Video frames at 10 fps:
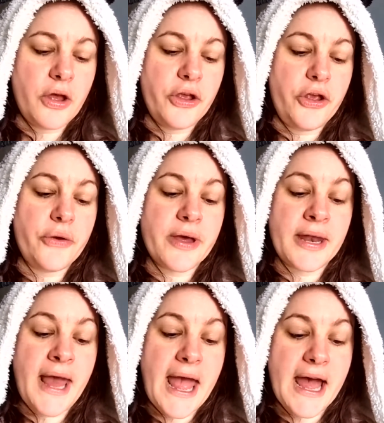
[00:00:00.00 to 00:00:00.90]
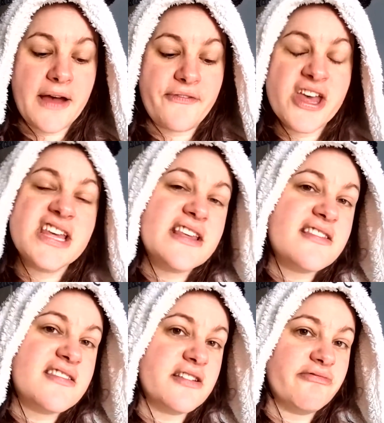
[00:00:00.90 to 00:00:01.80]
You can have
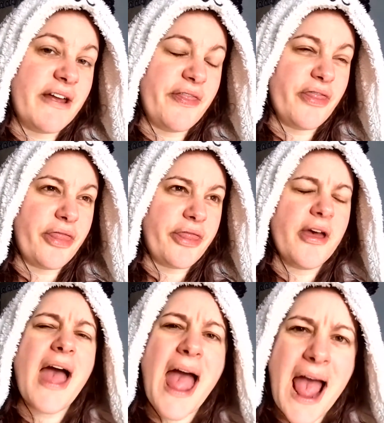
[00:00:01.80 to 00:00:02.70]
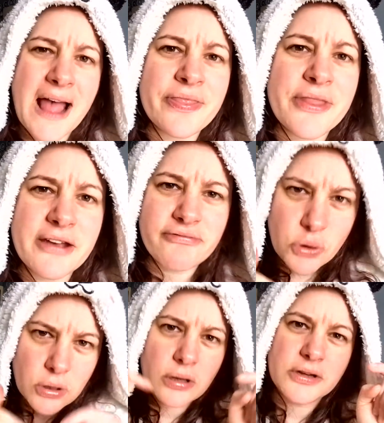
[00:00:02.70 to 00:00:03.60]
Cerinthe, and they're
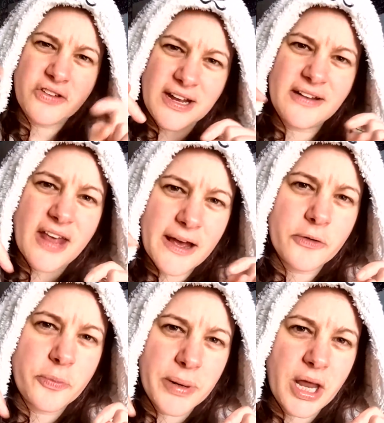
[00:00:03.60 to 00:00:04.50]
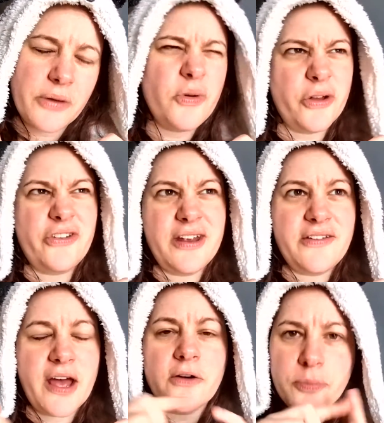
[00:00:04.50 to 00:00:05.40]
all detailed below. Not
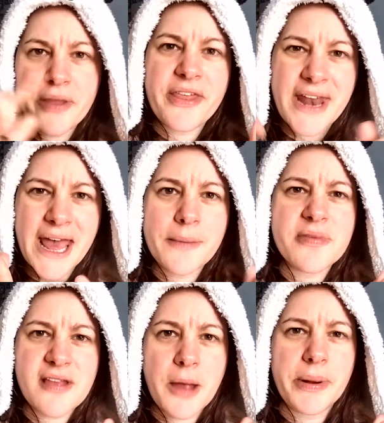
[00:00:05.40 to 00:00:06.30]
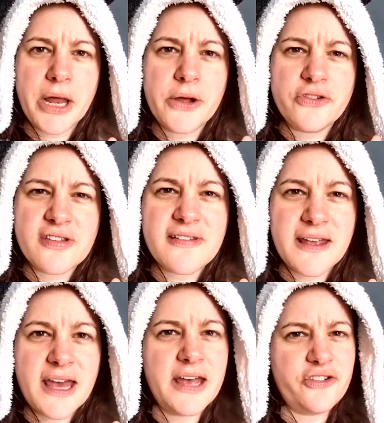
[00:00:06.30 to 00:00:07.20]
detailed, but the names are below just in
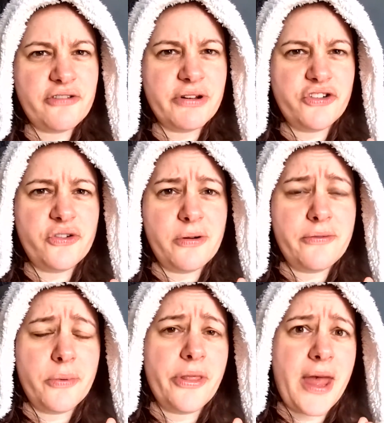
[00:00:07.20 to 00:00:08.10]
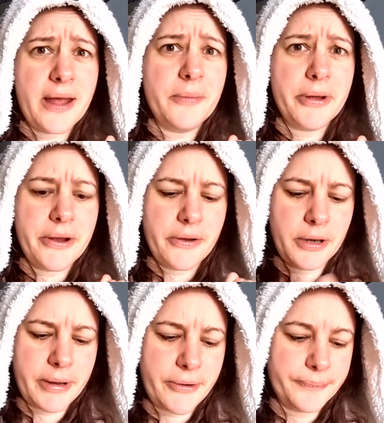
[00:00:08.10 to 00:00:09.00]
case you're unsure of what the heck I'm going on
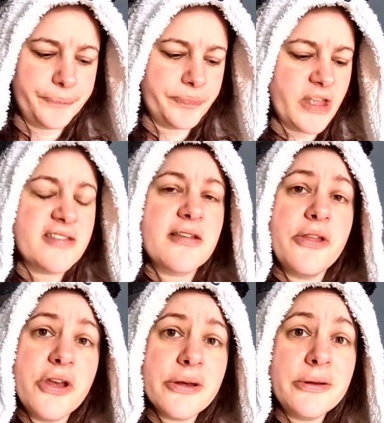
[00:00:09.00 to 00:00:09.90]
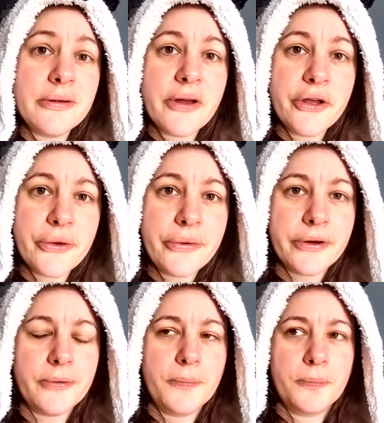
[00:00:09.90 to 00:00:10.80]
about. So that you can look on
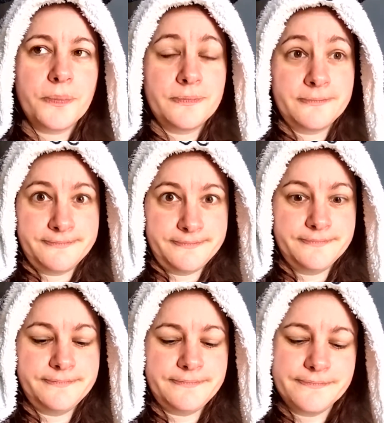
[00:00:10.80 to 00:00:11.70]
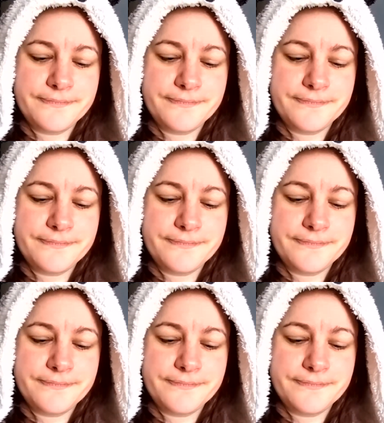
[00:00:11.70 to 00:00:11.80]
Google. Mm -hmm.